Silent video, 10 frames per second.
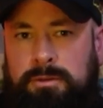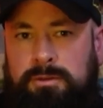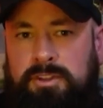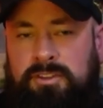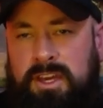
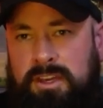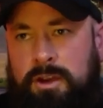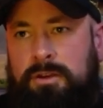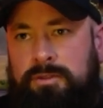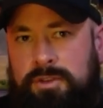to take
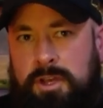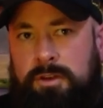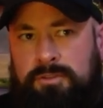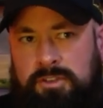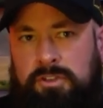care of
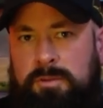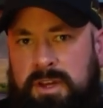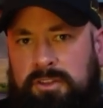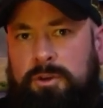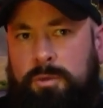yourself physically,
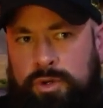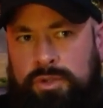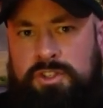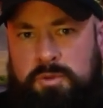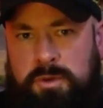mentally,
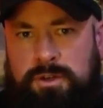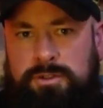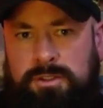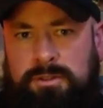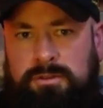emotionally,
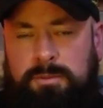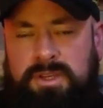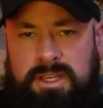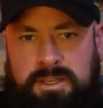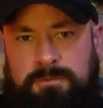spiritually, and
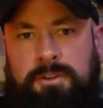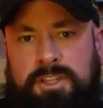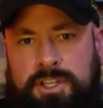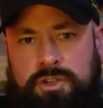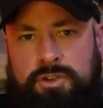begin to fill
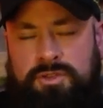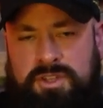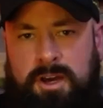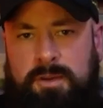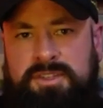each of those
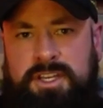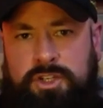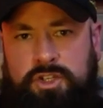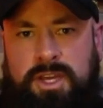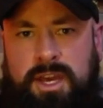cups
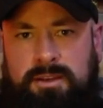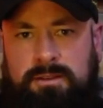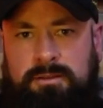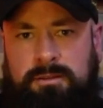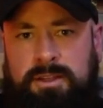each day
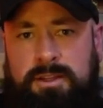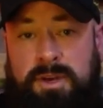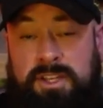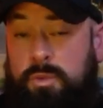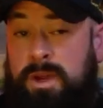in the
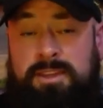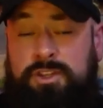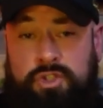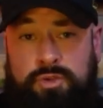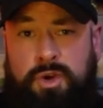best way
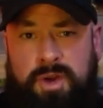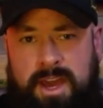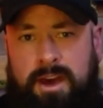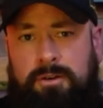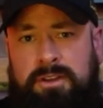that you know
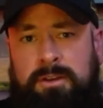how.